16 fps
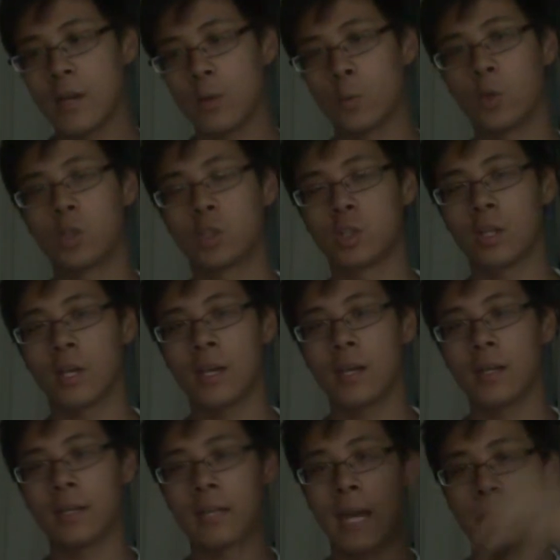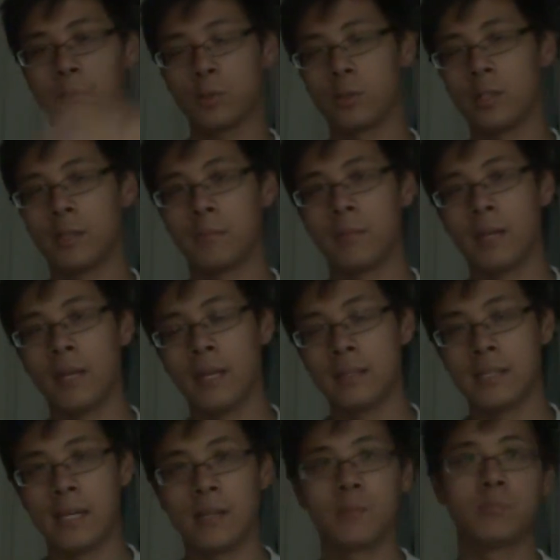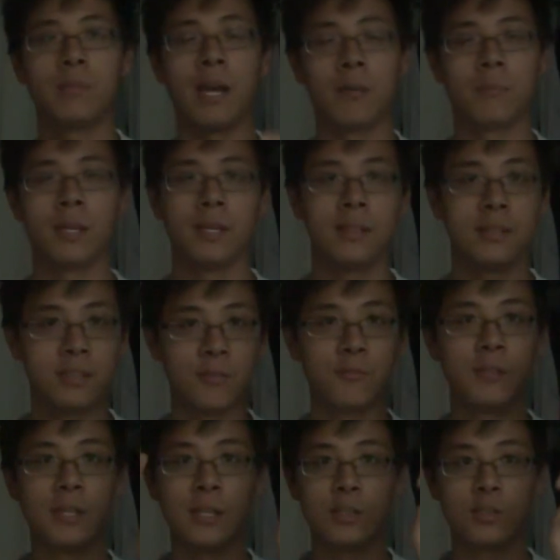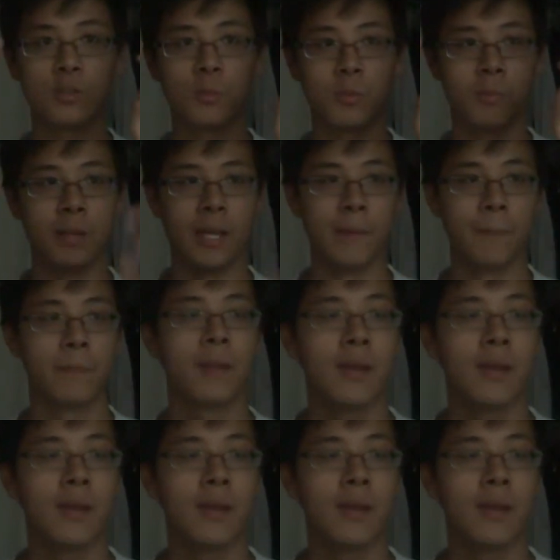which captured him, and then Batman defeated Superman.